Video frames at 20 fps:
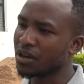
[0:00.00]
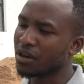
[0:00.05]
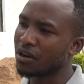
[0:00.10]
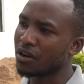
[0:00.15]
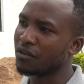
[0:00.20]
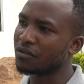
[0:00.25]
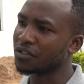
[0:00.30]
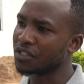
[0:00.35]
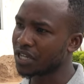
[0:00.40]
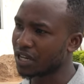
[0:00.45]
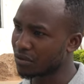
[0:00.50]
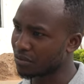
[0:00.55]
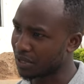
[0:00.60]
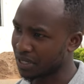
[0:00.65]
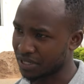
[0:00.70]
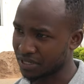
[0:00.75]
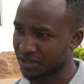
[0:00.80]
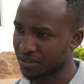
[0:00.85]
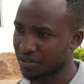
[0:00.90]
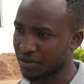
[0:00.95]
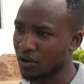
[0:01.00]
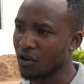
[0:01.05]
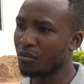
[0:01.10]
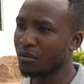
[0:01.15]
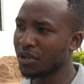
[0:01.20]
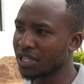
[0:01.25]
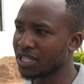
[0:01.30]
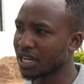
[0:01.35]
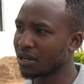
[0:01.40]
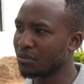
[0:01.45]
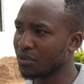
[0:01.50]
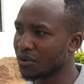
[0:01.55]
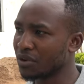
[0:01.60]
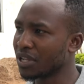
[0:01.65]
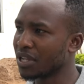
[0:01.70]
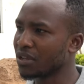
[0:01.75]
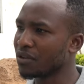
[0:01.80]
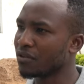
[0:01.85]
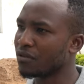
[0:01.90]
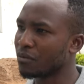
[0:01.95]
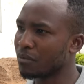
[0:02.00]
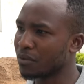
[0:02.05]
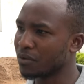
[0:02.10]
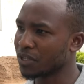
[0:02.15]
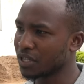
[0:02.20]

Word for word: of Germany or military building of okay.